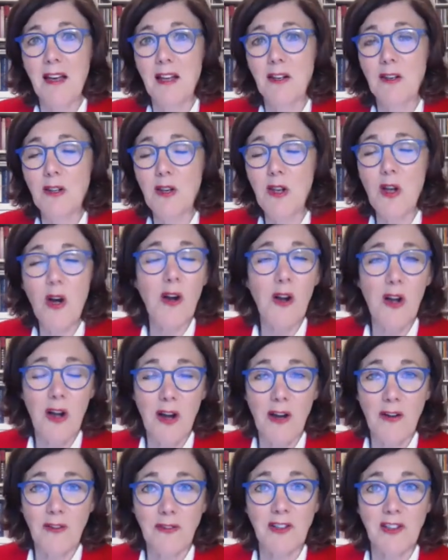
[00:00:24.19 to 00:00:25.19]
long
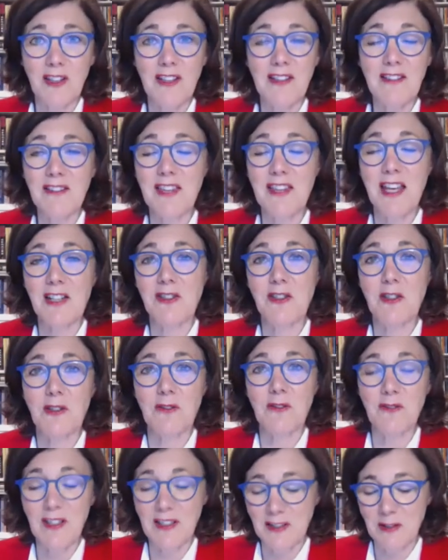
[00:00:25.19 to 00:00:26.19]
after they should
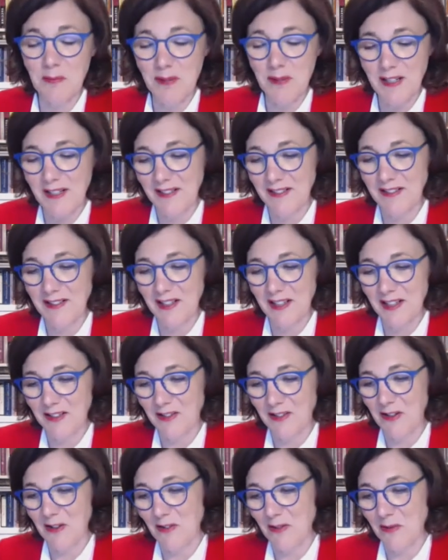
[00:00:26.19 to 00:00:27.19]
have disappeared
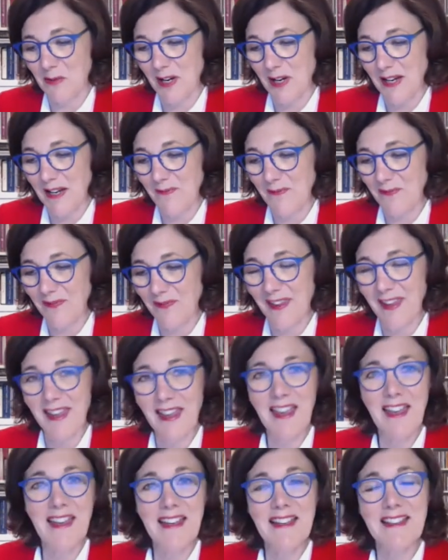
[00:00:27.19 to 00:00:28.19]
and gone away.
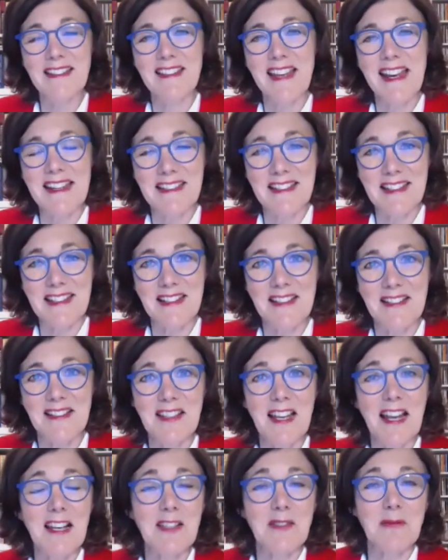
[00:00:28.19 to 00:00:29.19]
Daisy,
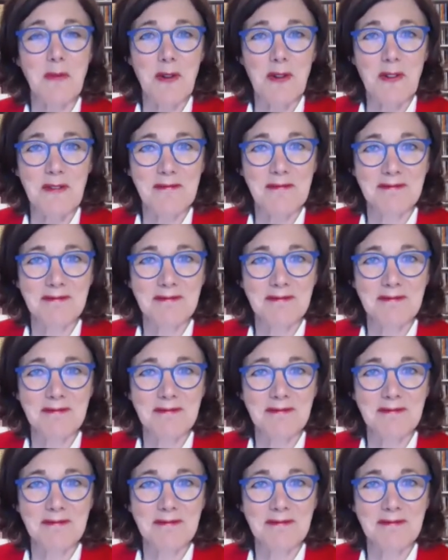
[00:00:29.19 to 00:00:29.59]
tell us more.